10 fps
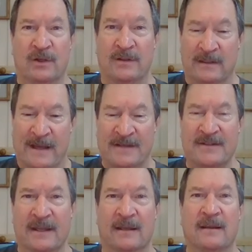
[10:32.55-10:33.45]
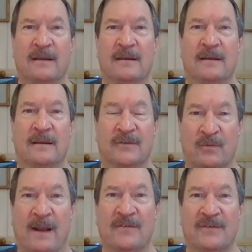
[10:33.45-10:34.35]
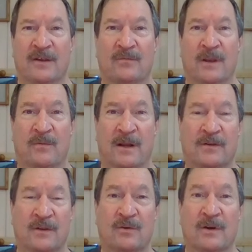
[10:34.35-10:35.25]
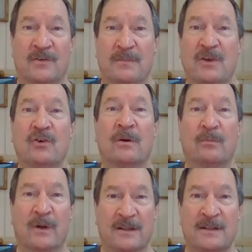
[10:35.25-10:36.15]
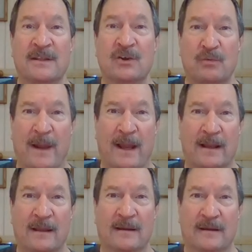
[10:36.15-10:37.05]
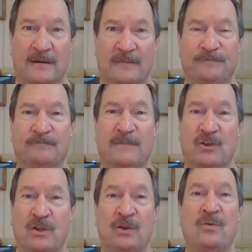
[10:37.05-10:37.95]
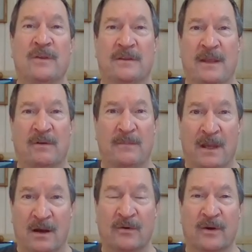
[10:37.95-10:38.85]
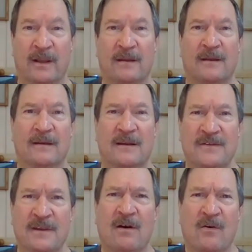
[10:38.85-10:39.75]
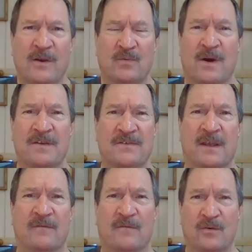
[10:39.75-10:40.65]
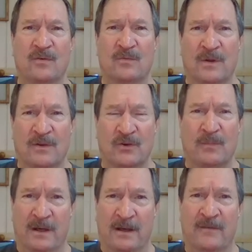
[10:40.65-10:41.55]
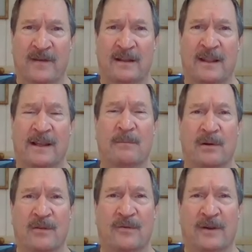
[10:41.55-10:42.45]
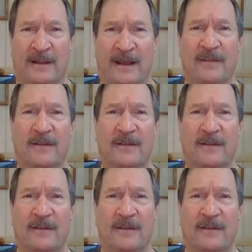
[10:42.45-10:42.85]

And the last thing his wife said when he went out the door is, be sure and bring the dish back. But she knew that they would be hungry, because you always want to send food when there's been an event like a birth or a death.